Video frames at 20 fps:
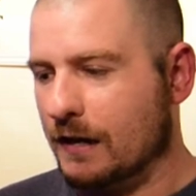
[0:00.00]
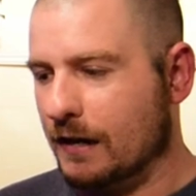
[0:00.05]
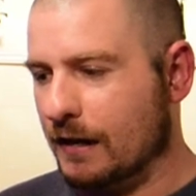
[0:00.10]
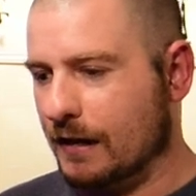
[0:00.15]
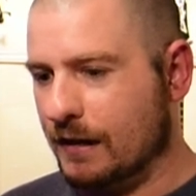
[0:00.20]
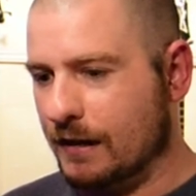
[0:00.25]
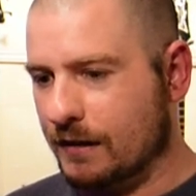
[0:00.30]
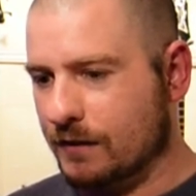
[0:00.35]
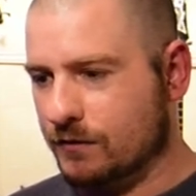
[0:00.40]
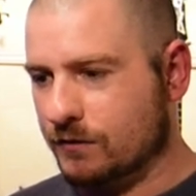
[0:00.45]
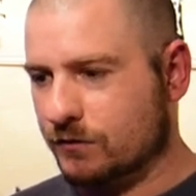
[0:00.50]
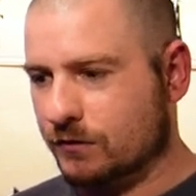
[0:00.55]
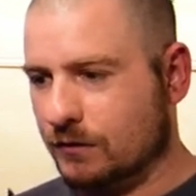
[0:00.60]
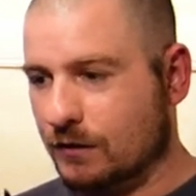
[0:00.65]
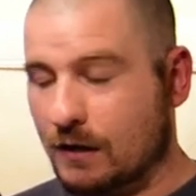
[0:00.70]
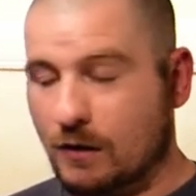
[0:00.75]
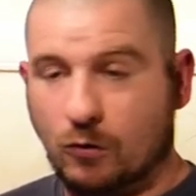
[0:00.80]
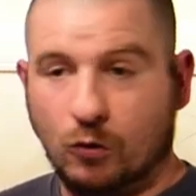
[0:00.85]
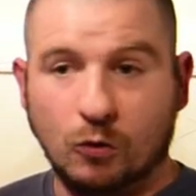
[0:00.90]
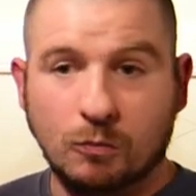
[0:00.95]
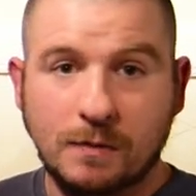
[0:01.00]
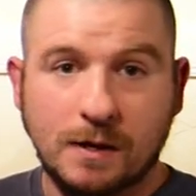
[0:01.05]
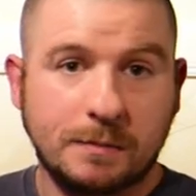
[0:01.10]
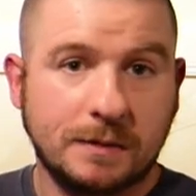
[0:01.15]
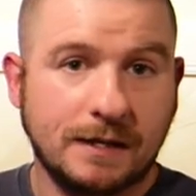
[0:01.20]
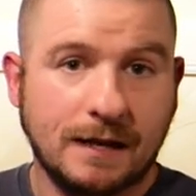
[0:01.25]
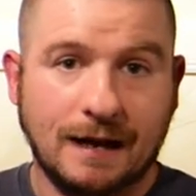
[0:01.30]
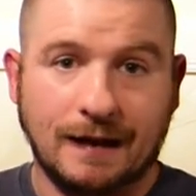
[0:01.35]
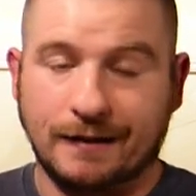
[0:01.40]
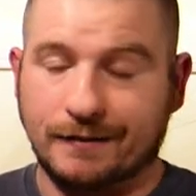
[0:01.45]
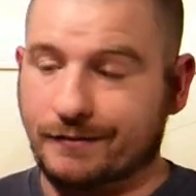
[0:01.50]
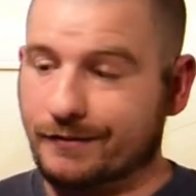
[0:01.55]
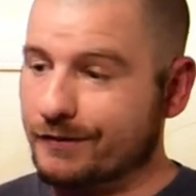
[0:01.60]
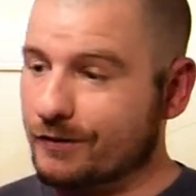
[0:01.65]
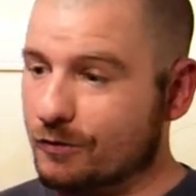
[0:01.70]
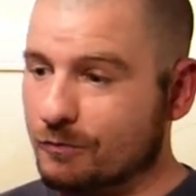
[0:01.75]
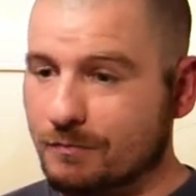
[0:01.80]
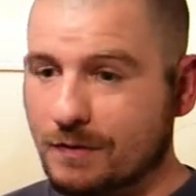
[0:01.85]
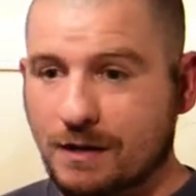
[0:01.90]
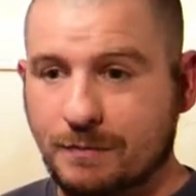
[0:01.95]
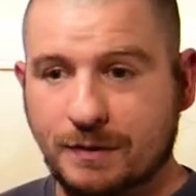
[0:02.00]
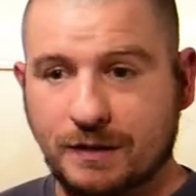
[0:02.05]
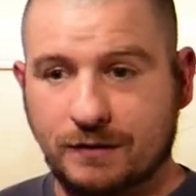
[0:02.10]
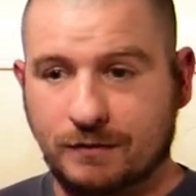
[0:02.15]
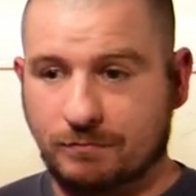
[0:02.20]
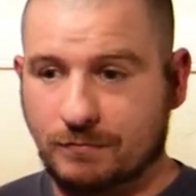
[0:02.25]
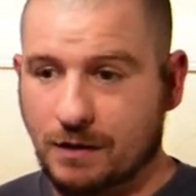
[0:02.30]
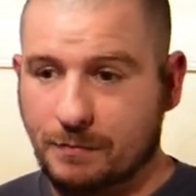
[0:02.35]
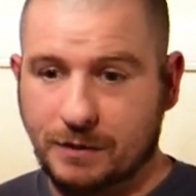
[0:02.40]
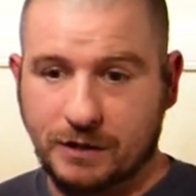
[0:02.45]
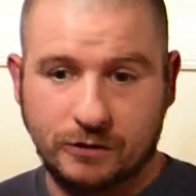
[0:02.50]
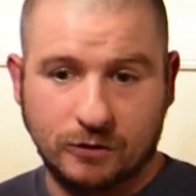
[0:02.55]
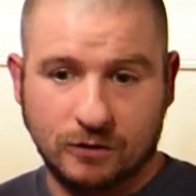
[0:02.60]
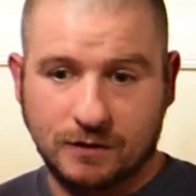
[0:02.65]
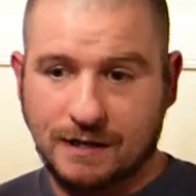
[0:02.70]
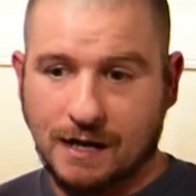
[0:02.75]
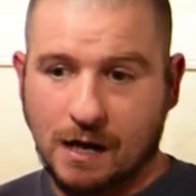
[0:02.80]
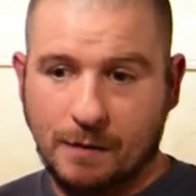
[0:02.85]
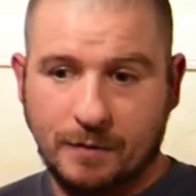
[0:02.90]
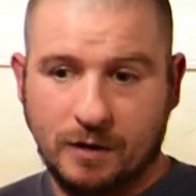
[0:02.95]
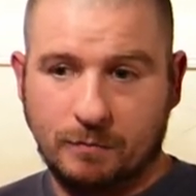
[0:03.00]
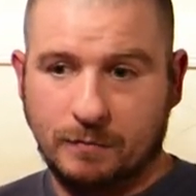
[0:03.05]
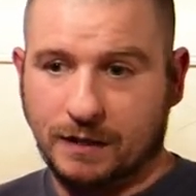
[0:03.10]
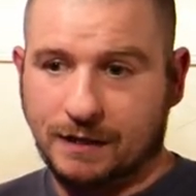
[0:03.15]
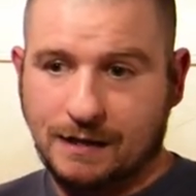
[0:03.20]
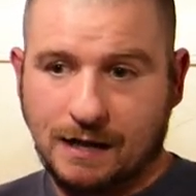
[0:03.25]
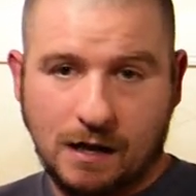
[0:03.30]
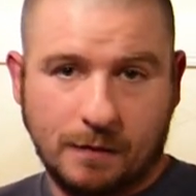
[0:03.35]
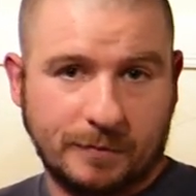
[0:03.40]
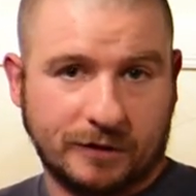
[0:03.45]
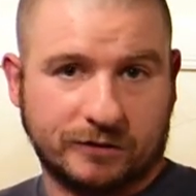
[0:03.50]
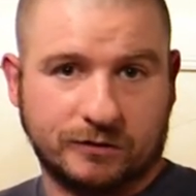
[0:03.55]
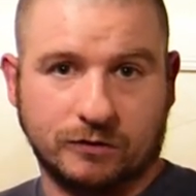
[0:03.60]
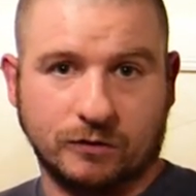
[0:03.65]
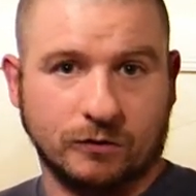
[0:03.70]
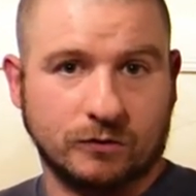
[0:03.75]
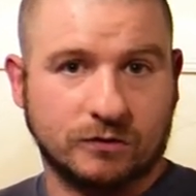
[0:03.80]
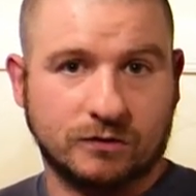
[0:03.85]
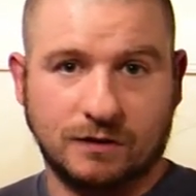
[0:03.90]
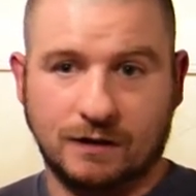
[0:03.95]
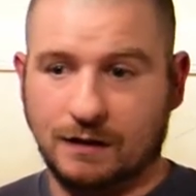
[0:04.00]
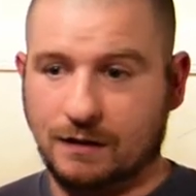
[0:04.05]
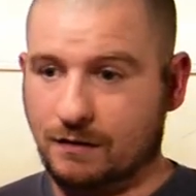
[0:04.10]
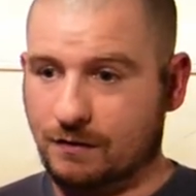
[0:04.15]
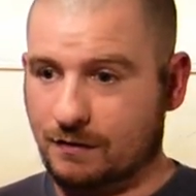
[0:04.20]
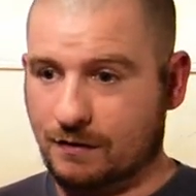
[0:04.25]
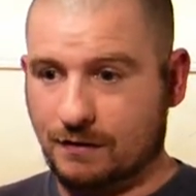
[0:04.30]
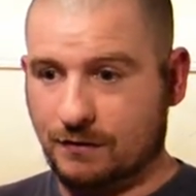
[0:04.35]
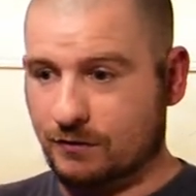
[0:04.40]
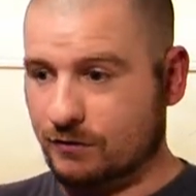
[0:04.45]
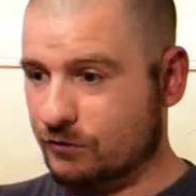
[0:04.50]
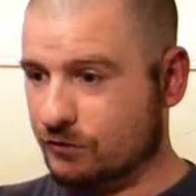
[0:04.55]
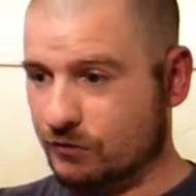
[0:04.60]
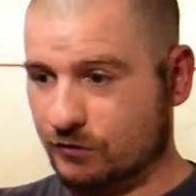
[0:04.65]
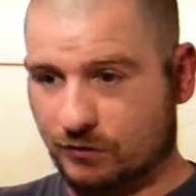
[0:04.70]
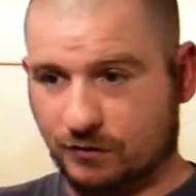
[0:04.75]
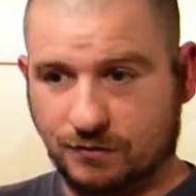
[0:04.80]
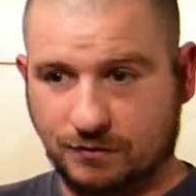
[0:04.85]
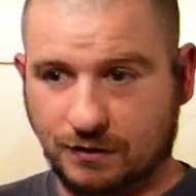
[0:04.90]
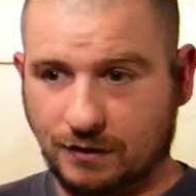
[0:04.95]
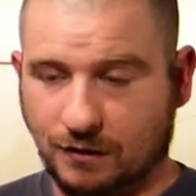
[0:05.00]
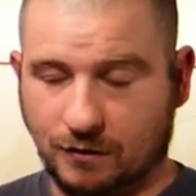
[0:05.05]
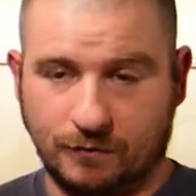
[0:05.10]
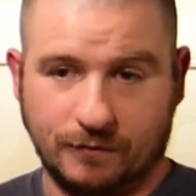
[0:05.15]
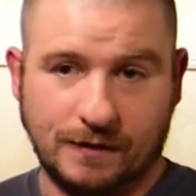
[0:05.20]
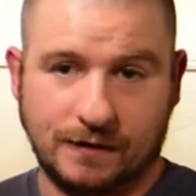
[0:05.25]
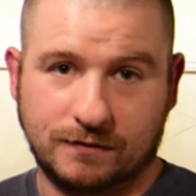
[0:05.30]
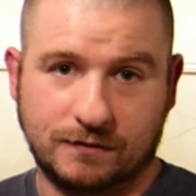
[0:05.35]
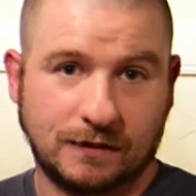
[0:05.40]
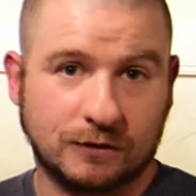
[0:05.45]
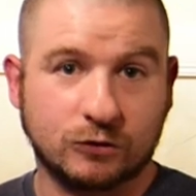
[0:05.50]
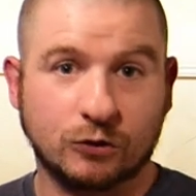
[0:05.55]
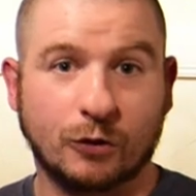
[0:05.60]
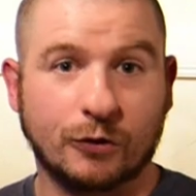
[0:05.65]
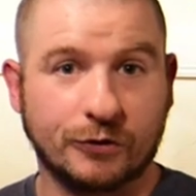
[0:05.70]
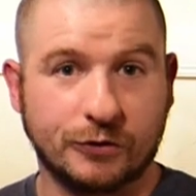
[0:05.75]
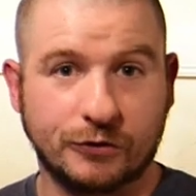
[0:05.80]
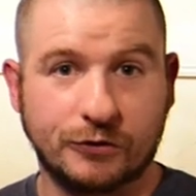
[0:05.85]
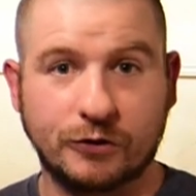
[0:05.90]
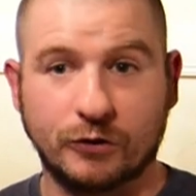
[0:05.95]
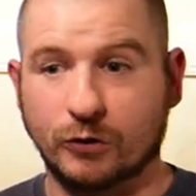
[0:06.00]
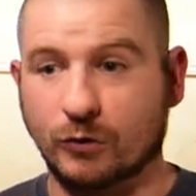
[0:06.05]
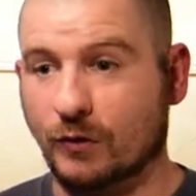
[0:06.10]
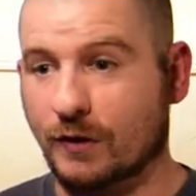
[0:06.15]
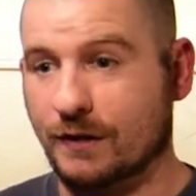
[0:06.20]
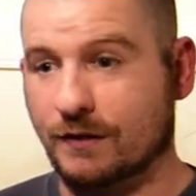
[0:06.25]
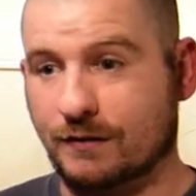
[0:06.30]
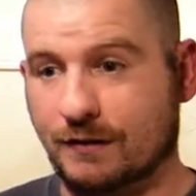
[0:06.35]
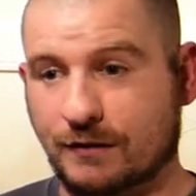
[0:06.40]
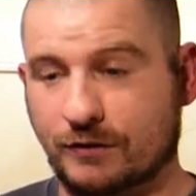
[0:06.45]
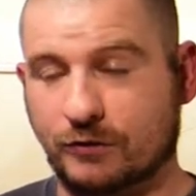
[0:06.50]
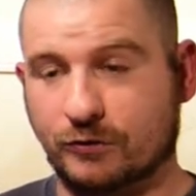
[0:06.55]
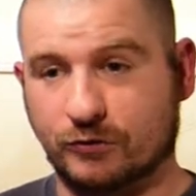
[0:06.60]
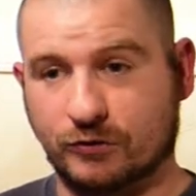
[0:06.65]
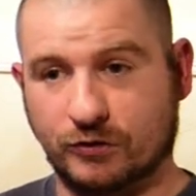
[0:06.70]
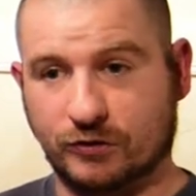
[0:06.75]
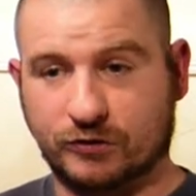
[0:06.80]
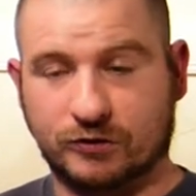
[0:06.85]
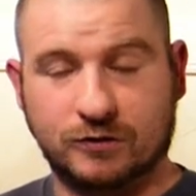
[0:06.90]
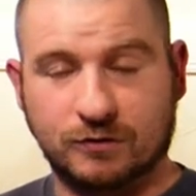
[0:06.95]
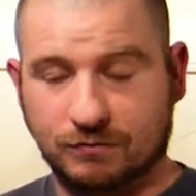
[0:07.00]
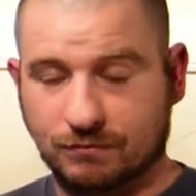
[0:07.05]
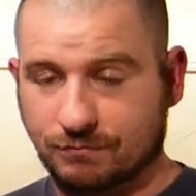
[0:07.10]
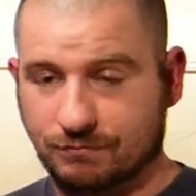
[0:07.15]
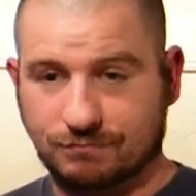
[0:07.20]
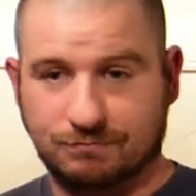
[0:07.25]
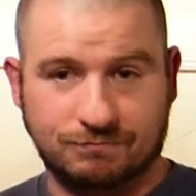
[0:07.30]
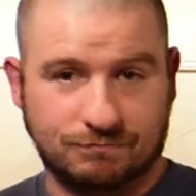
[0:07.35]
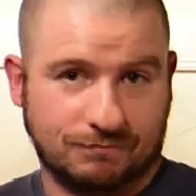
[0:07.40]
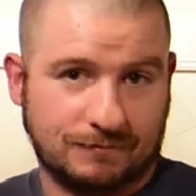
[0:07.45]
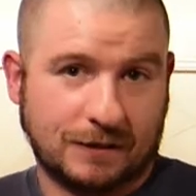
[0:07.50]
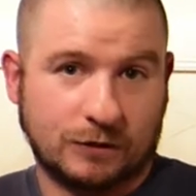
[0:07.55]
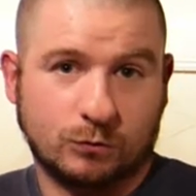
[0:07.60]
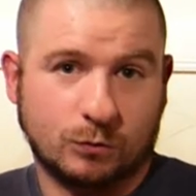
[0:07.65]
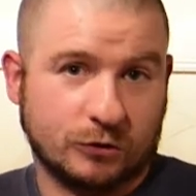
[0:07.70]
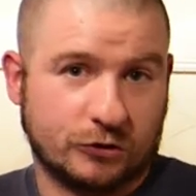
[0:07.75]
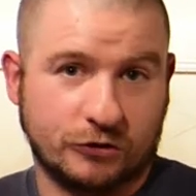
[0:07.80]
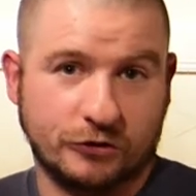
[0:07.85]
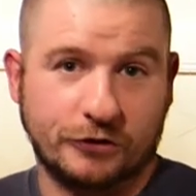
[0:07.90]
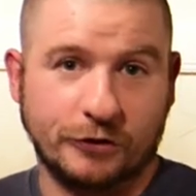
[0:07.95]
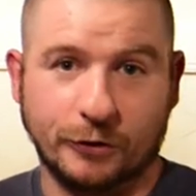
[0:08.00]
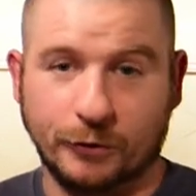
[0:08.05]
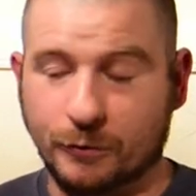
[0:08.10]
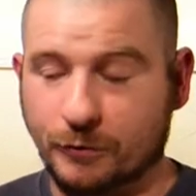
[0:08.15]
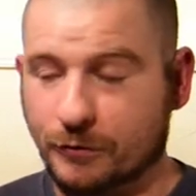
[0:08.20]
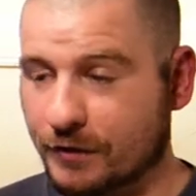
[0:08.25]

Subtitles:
And or maybe not, you know, maybe you're comment me comicsters and you just, you know, that's all you do. And you're just, that's what you do.